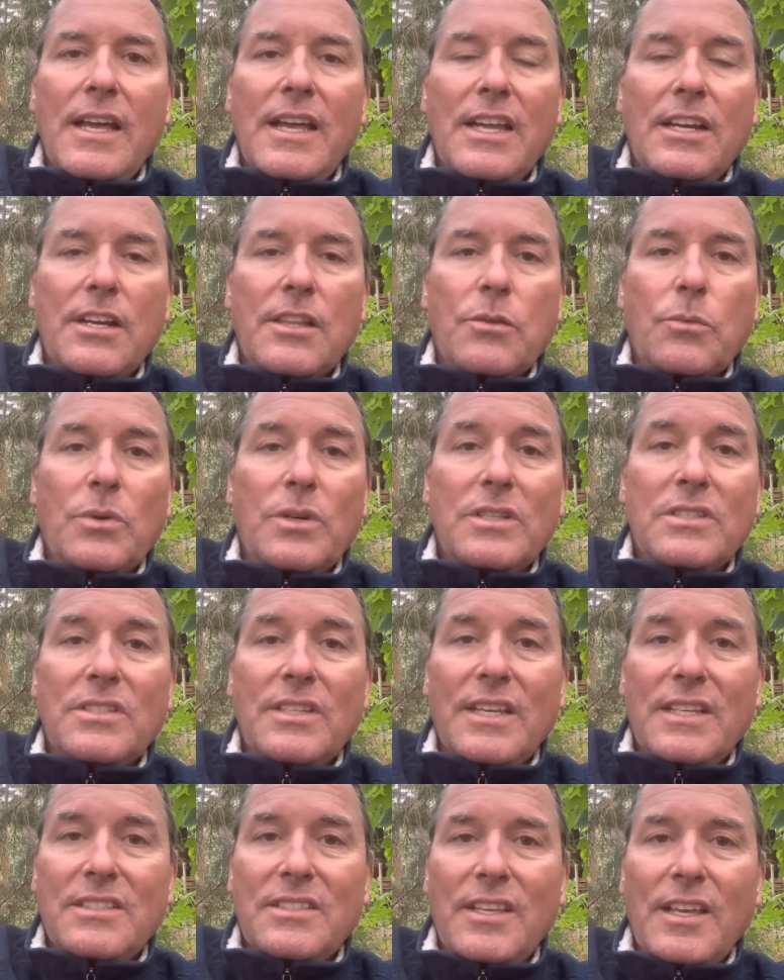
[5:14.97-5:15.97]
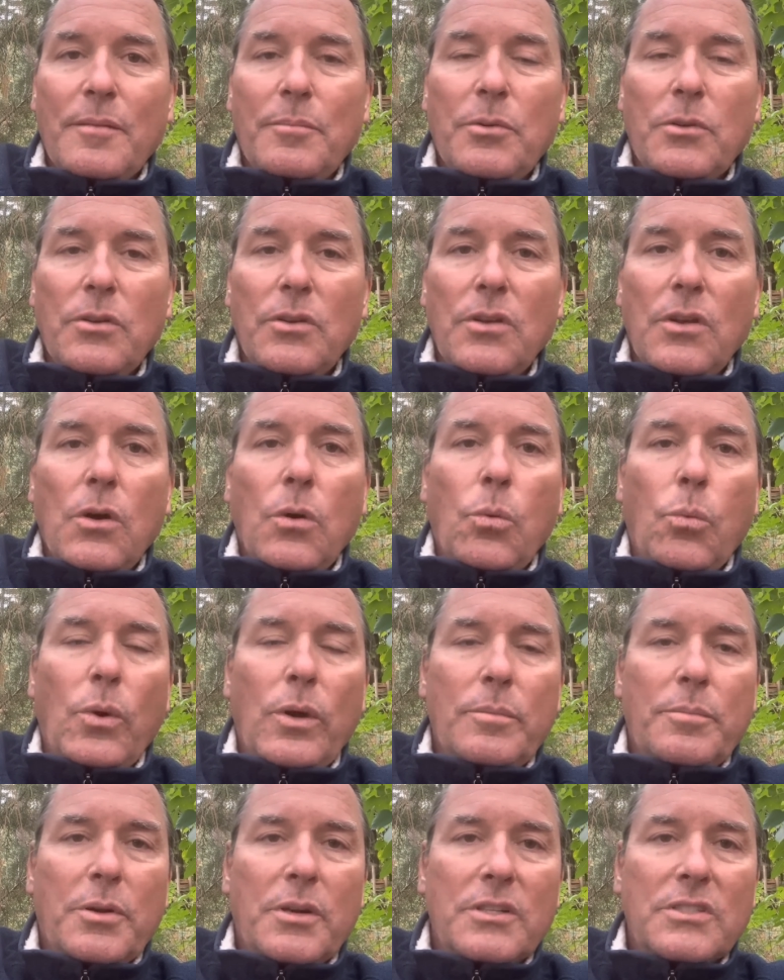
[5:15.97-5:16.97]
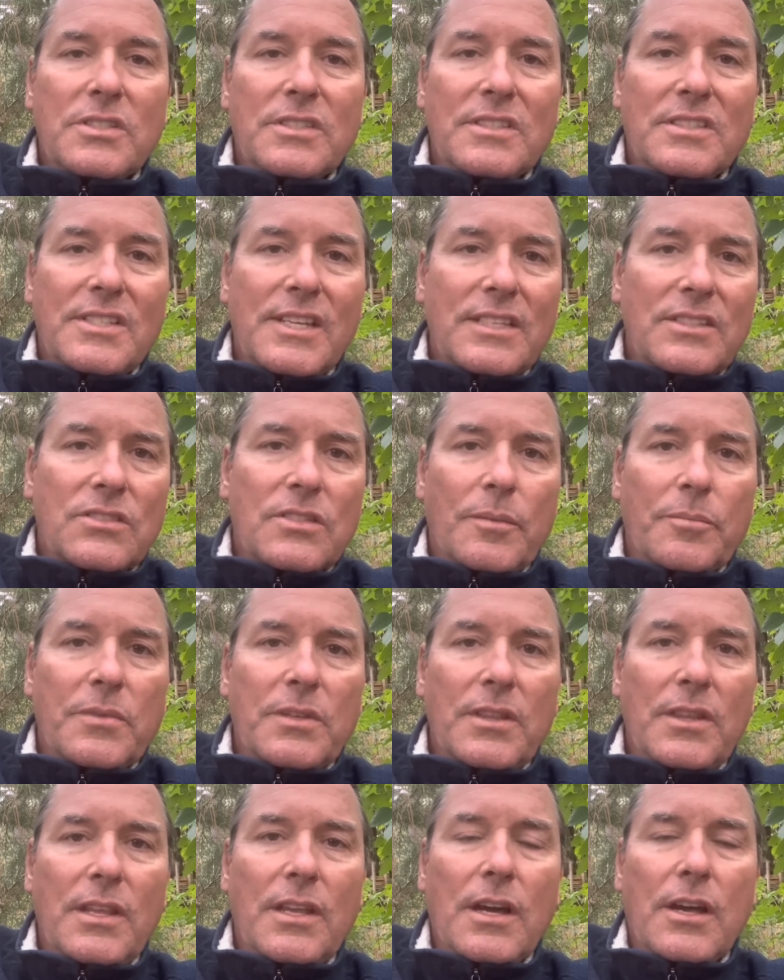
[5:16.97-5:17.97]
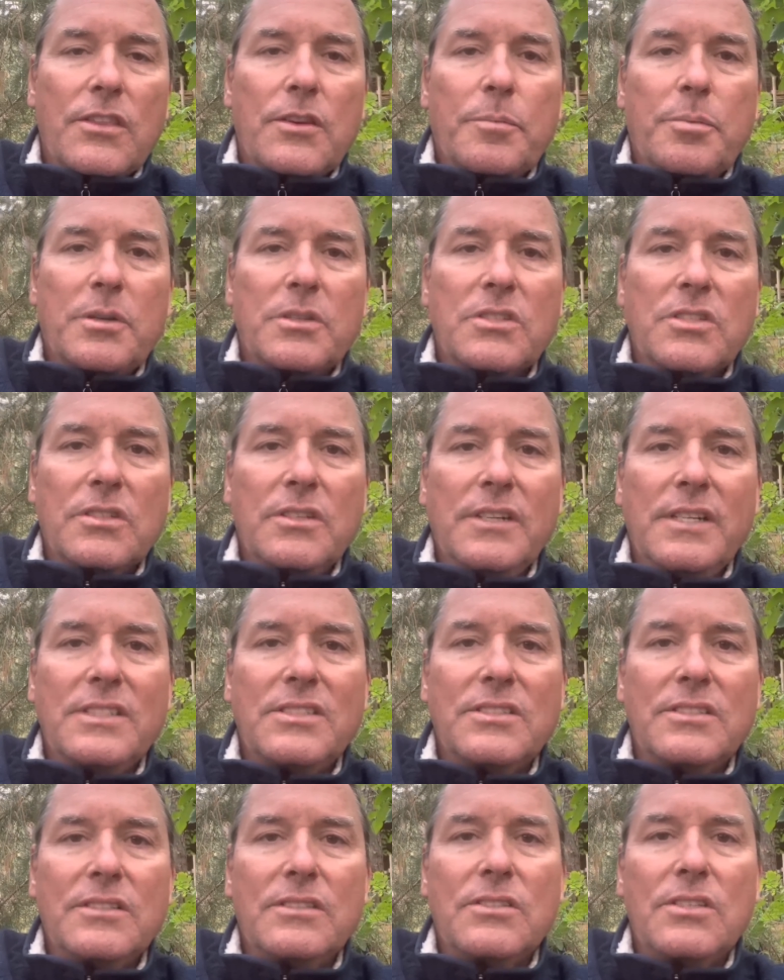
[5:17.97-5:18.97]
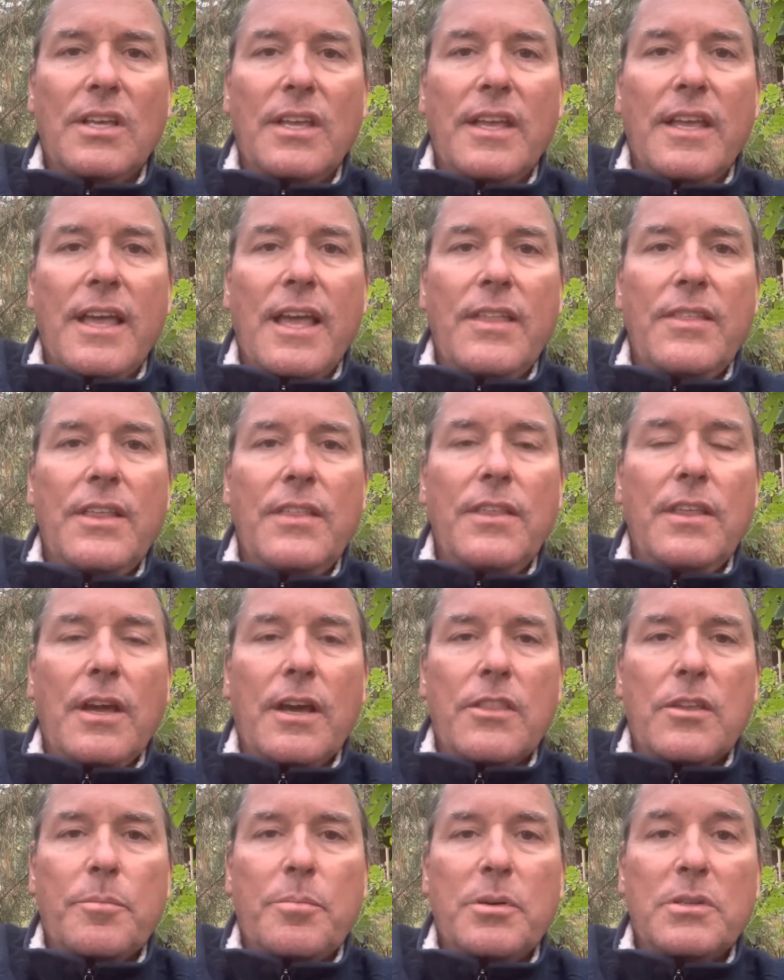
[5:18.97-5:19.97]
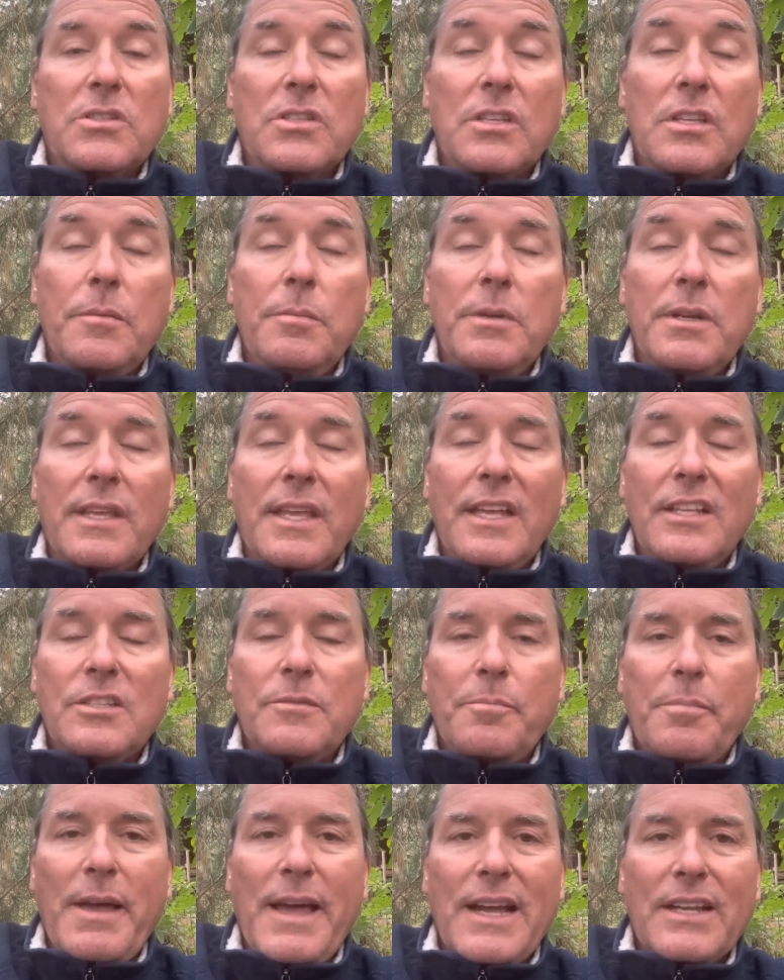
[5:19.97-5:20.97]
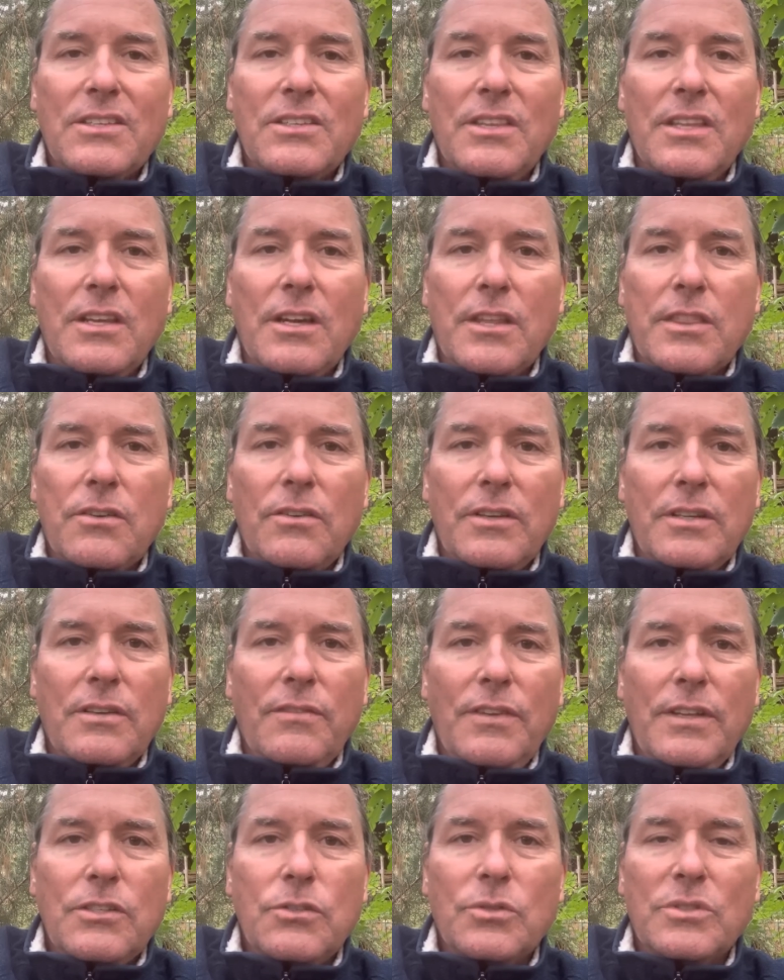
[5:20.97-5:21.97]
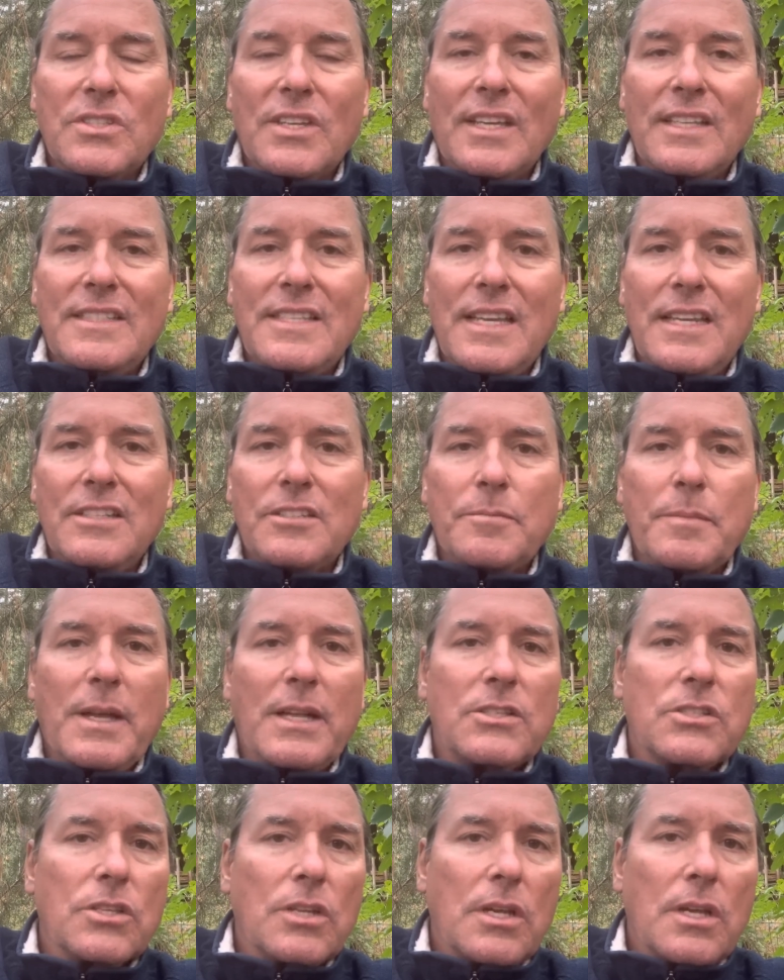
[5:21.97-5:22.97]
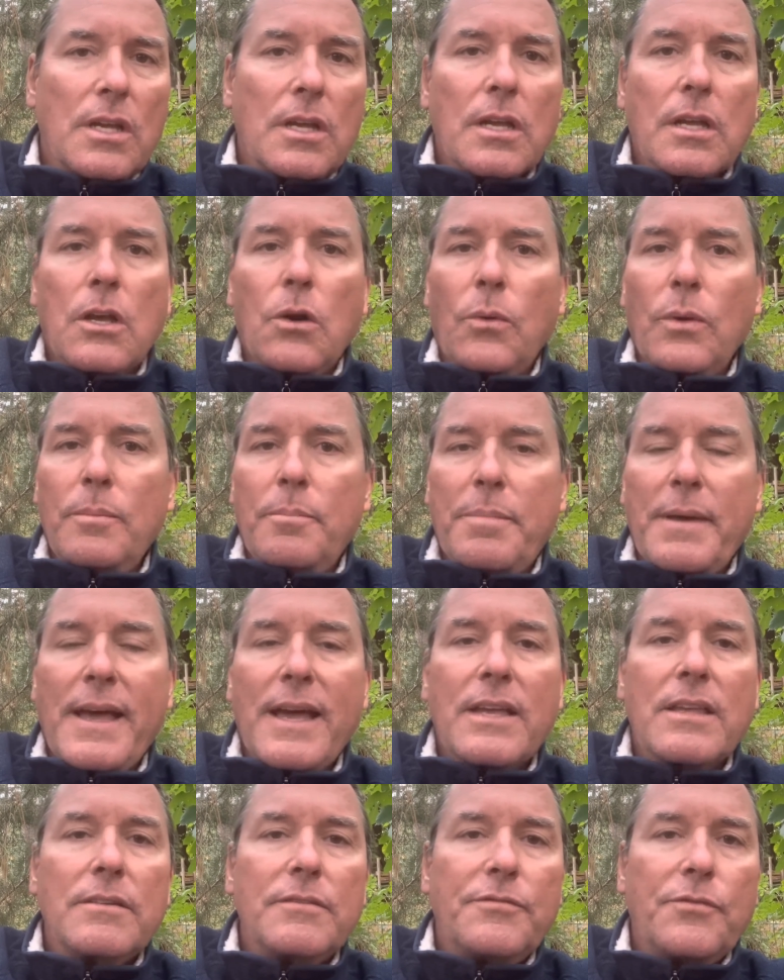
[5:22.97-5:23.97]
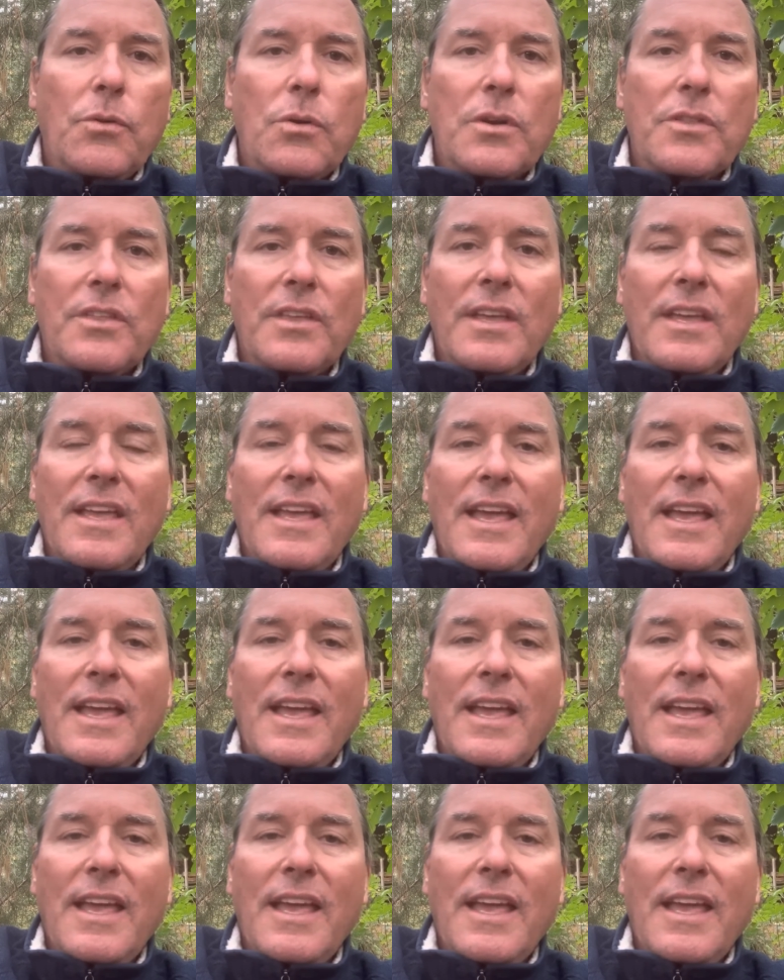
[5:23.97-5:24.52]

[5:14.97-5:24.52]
In other words, example, one person says something, the other person listens, and then the other person communicates back to the other individual. It's like a tennis match going back and forth.